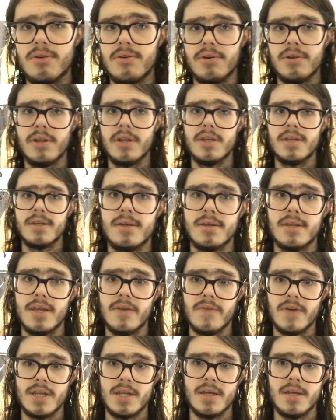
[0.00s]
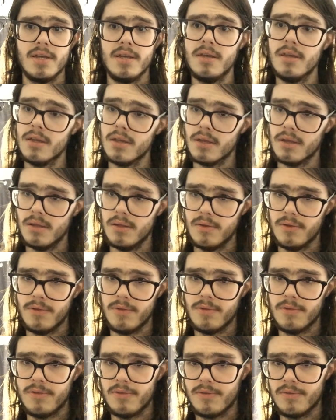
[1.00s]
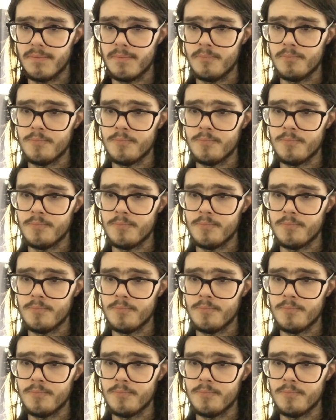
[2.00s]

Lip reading: on a DVD because